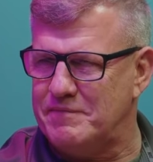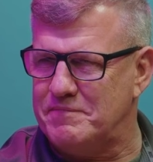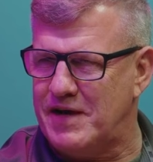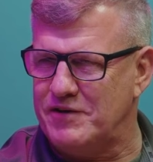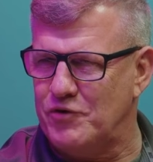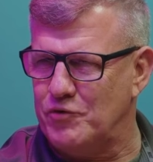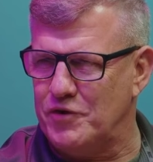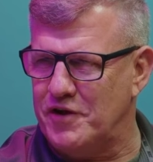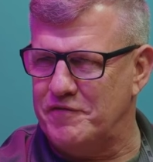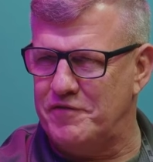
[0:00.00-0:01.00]
I, don't
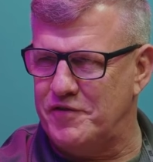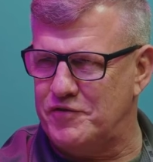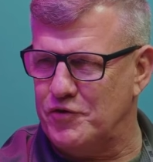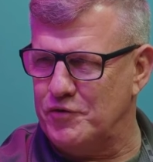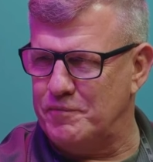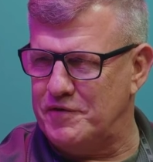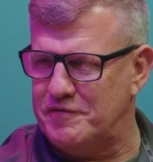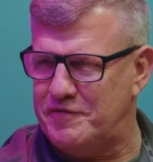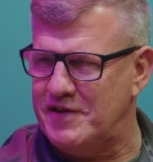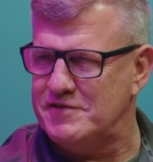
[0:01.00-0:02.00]
love the term
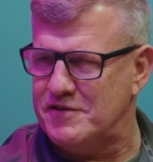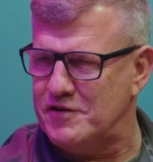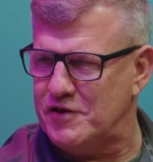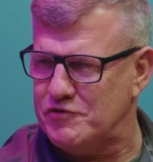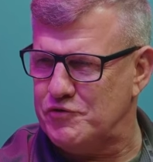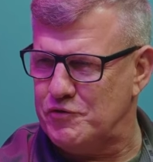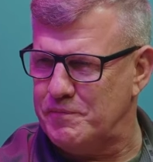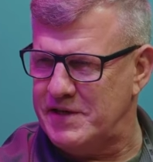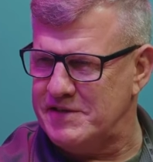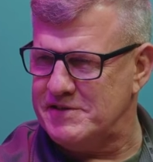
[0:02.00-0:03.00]
defense industrial
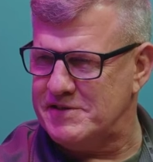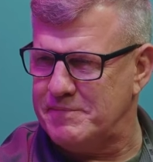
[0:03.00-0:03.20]
base.